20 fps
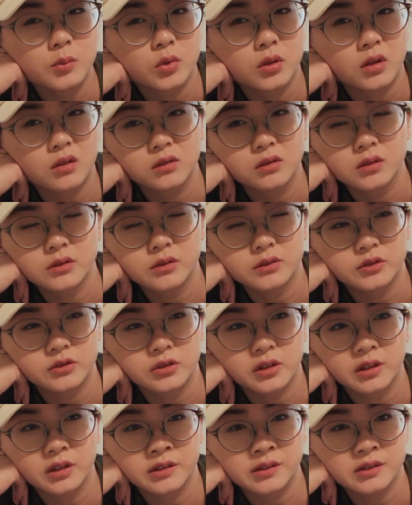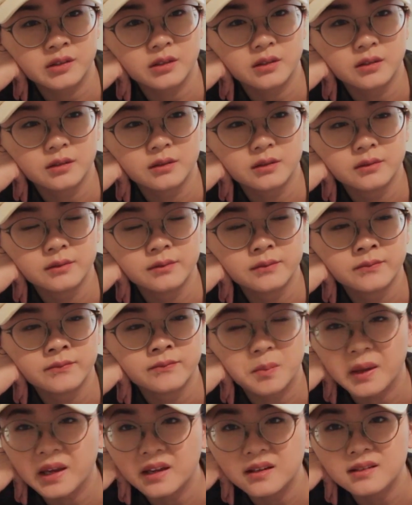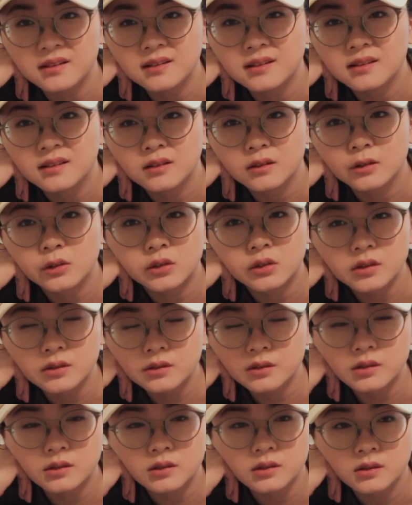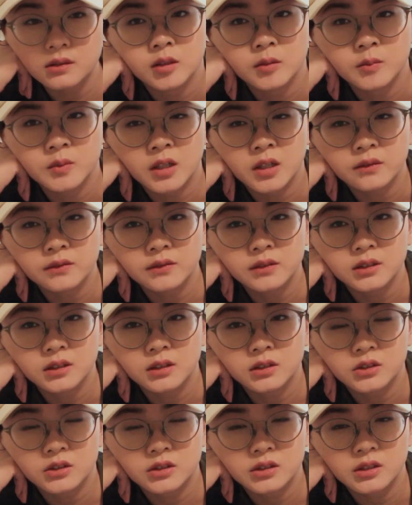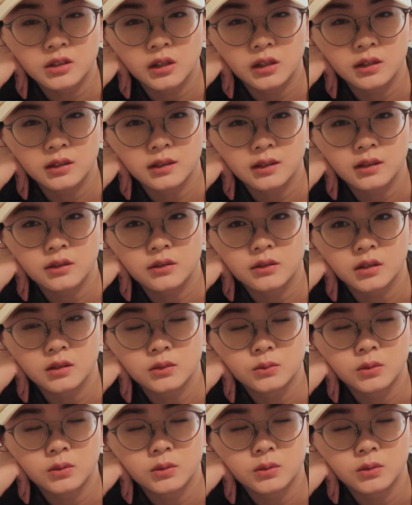Poirot is trying to bait Lawrence. I'm not fully understanding how that